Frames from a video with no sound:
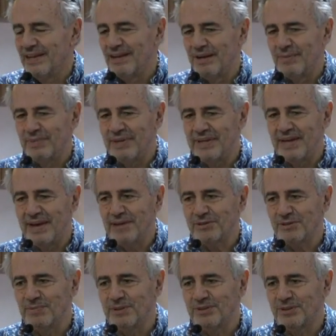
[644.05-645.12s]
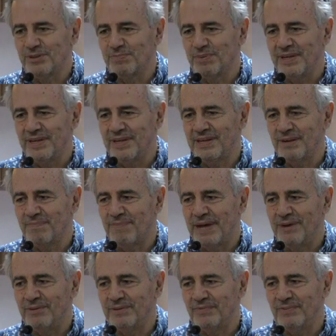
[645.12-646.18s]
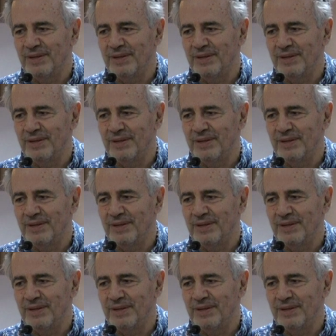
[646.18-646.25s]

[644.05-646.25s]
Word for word: Um, he asked me to speak about,